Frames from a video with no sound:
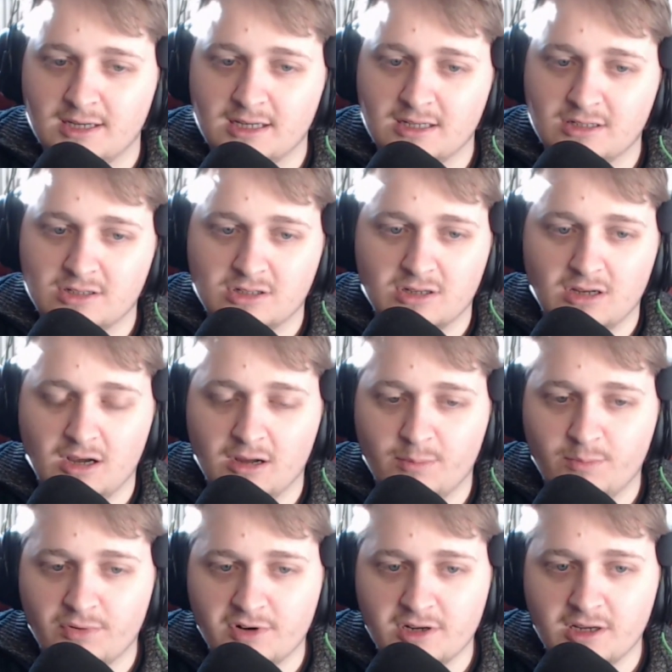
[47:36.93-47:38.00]
It's a
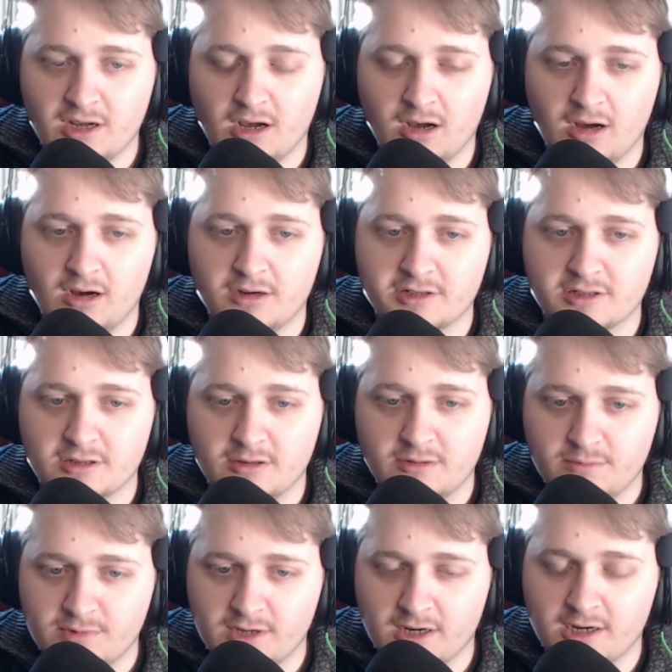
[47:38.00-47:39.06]
pretty hard
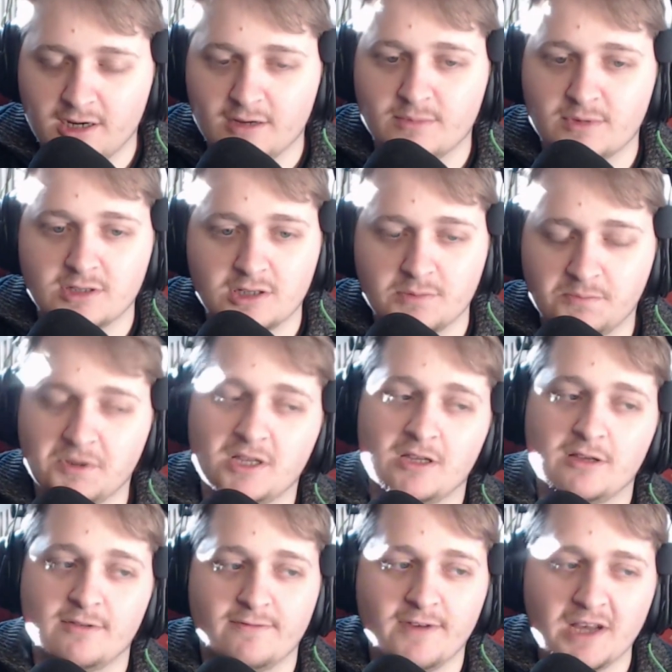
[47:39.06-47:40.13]
time to
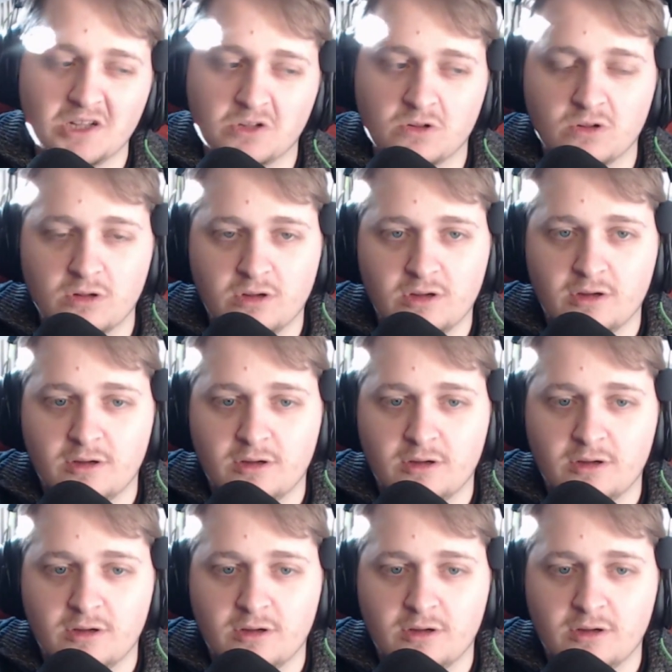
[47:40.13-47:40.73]
be Phil.